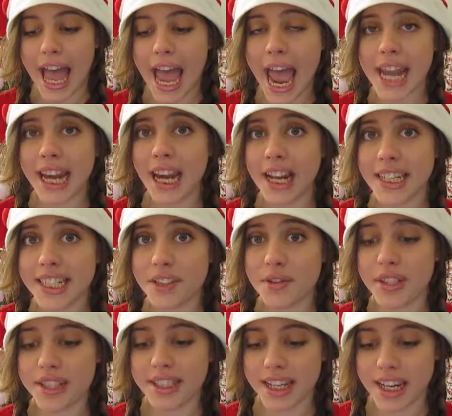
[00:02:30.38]
Any letters
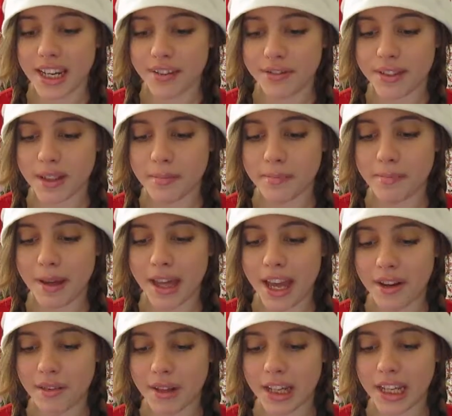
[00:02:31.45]
received
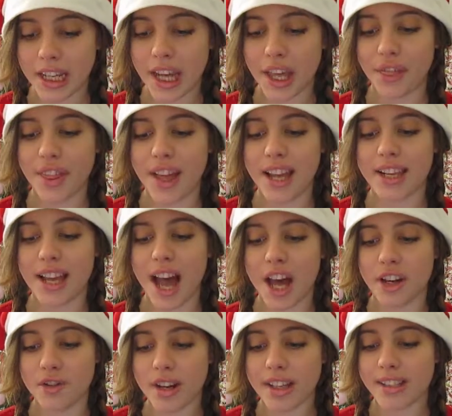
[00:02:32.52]
bearing the
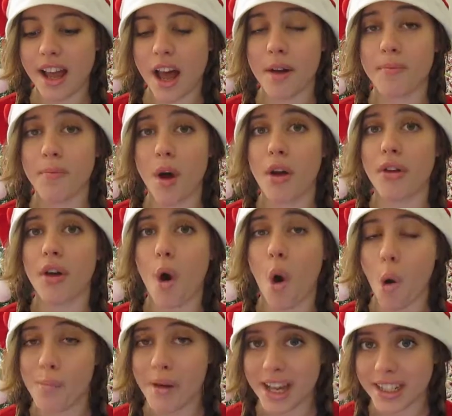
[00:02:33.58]
address are both
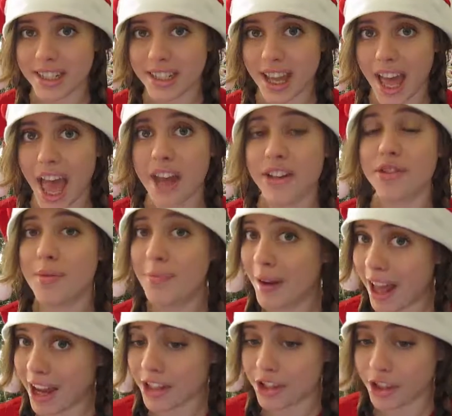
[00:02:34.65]
opened and
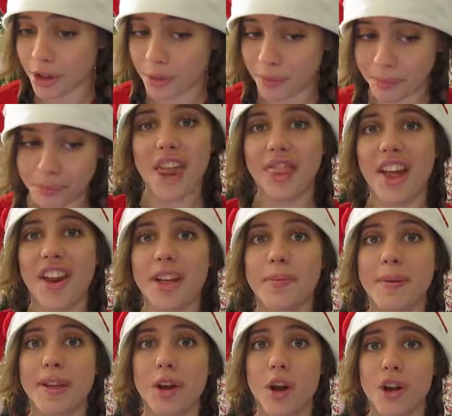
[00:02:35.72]
replied to. That is
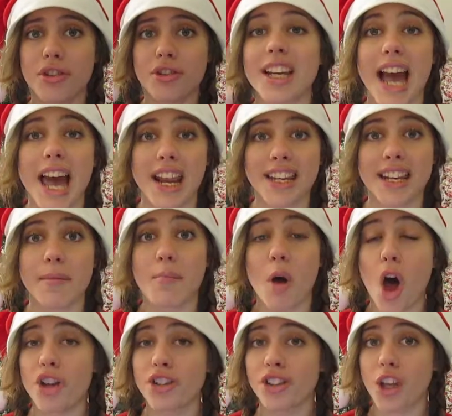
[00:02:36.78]
because in Canada
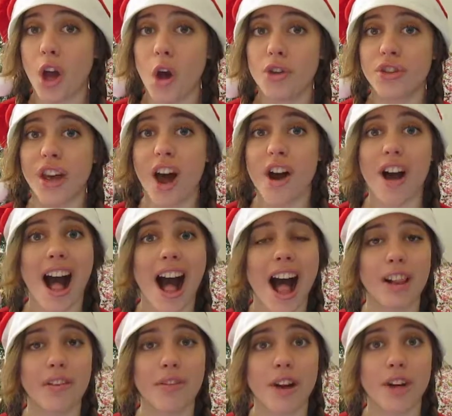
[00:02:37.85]
postcodes are
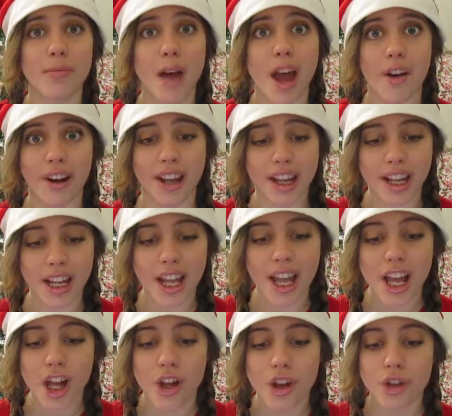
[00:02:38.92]
alphanumeric,
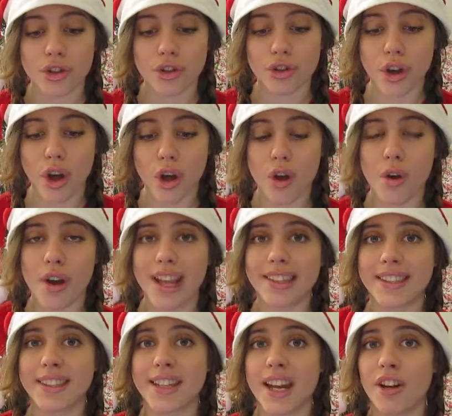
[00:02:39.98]
so
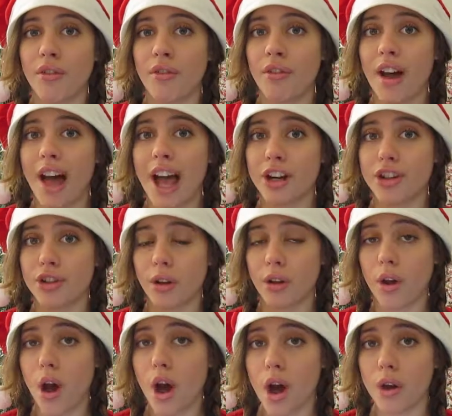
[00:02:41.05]
instead of
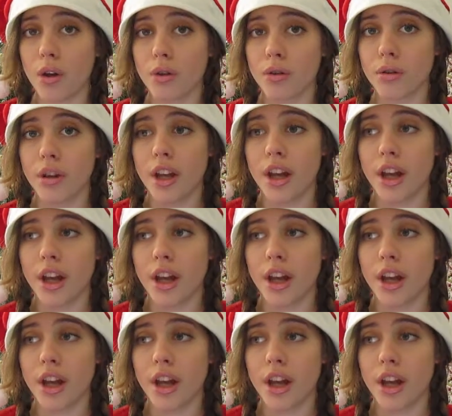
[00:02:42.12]
actual O,